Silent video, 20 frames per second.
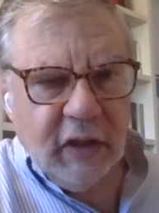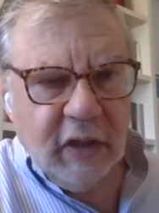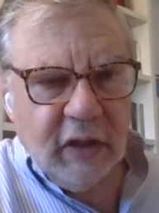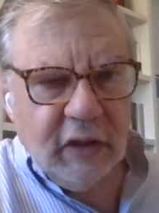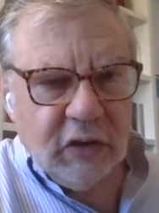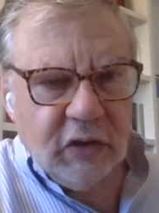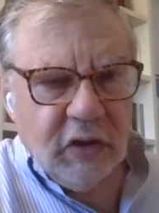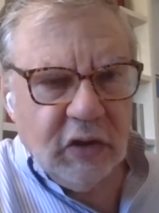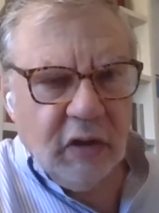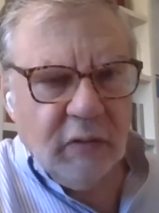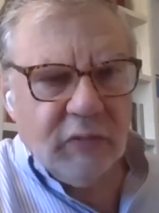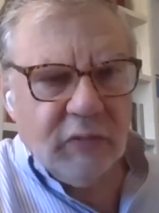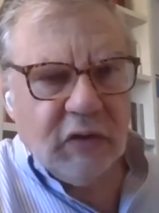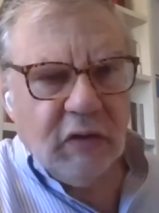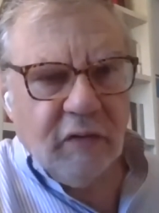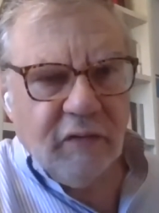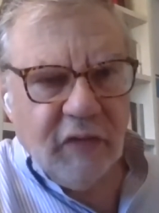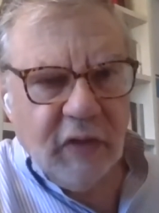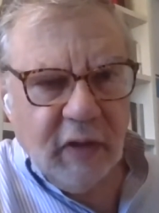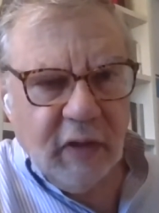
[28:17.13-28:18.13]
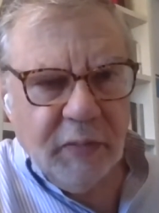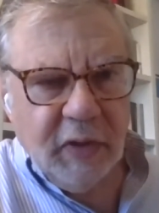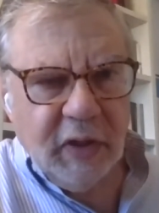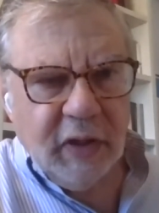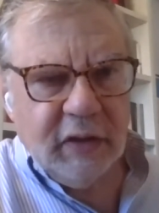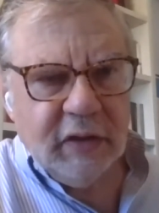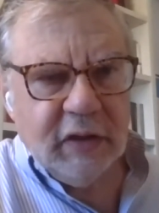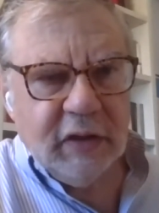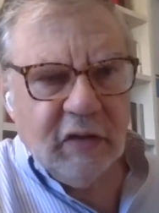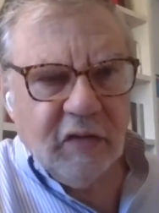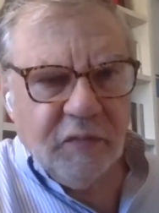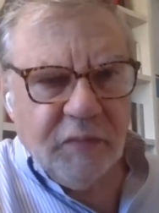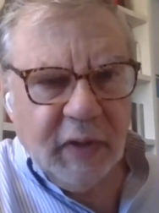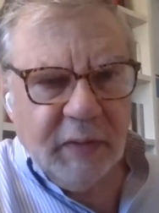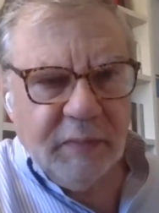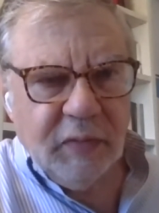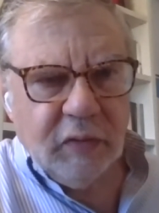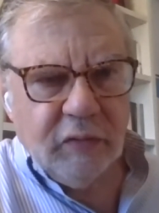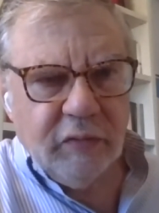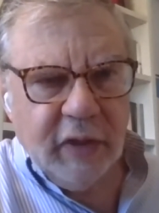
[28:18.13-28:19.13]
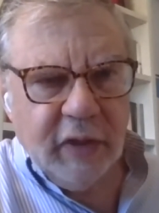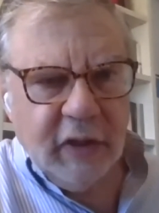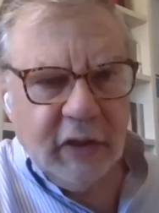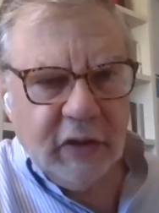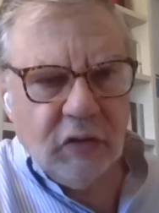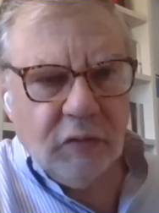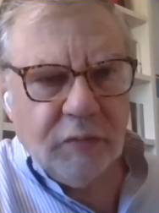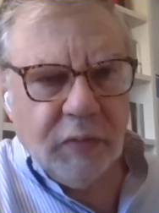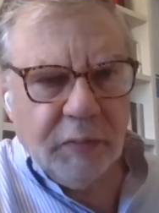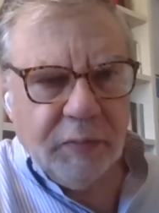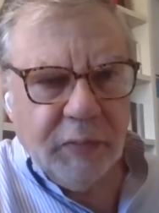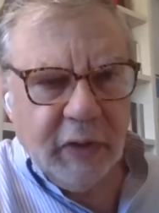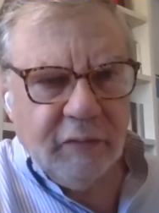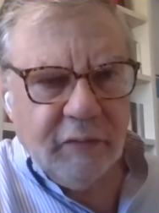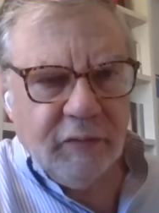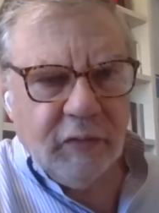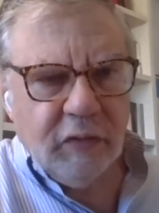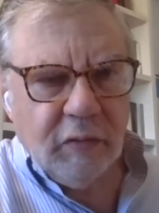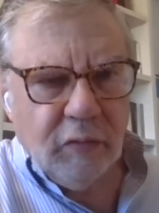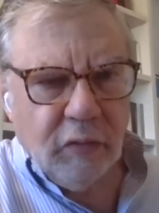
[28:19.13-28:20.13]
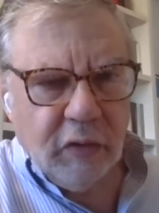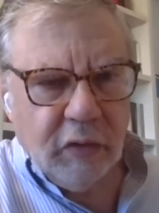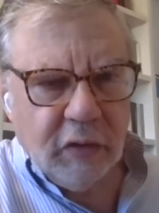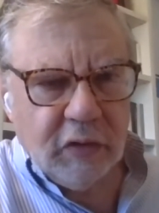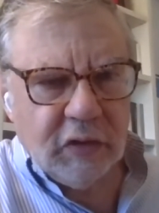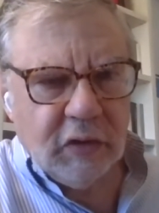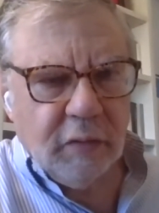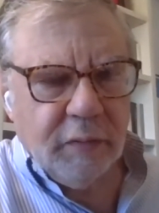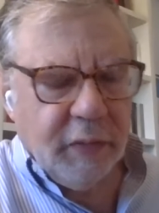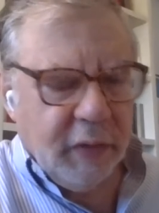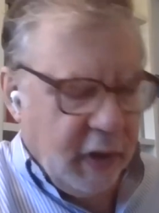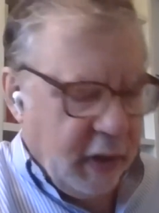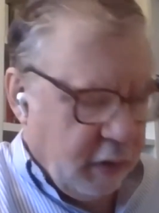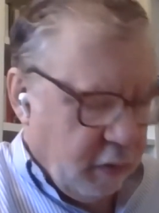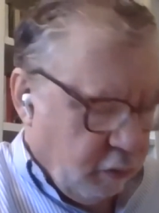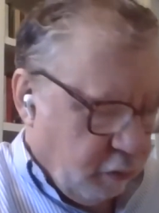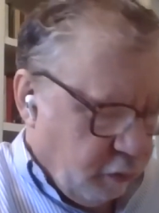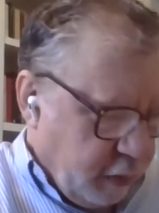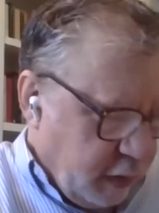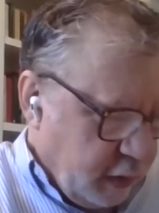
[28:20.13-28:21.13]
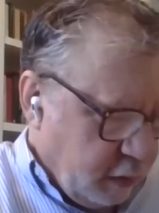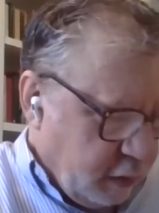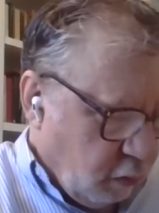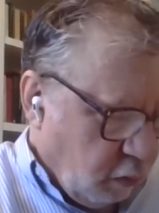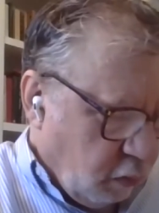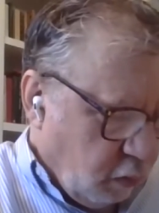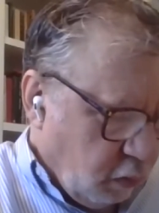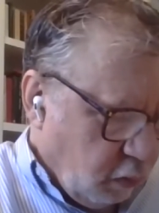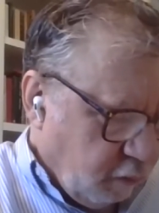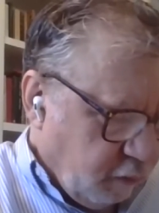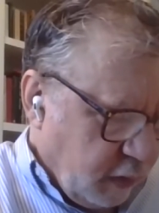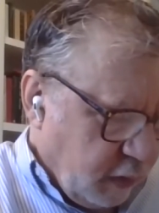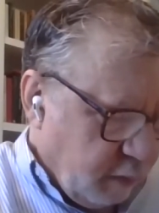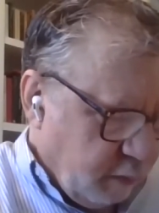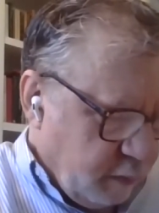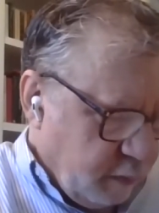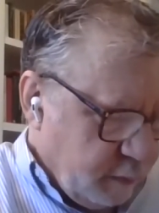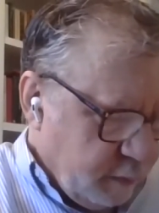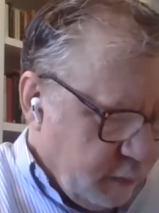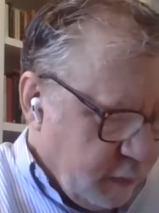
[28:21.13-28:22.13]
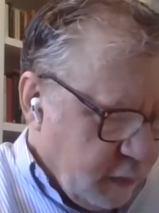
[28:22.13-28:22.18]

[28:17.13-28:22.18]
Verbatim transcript: in terms of the ability of people really to prepare to the workshop and read all of them.